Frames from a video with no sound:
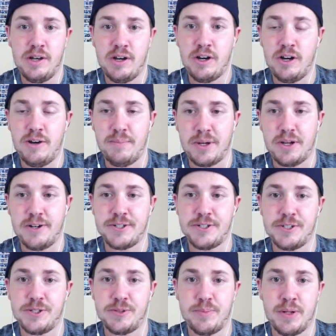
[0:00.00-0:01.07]

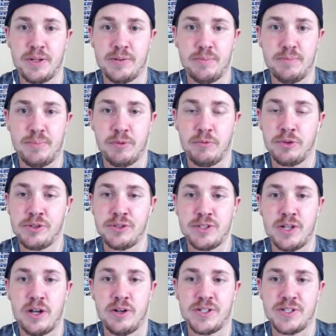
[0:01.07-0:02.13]
McCutchen's been really
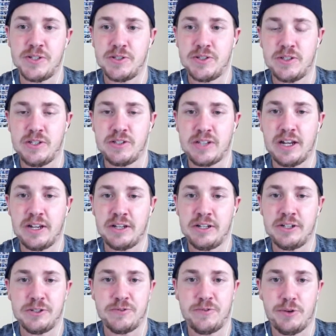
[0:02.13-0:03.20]
solid since he's kind of getting
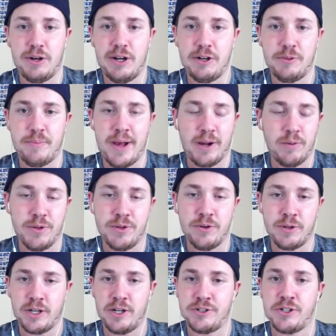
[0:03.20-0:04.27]
his full health back. We know
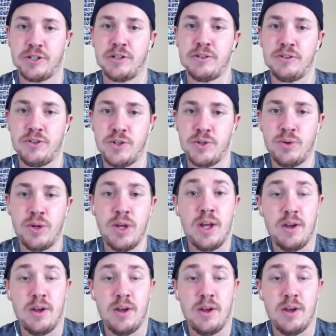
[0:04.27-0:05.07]
what McCutchen can do.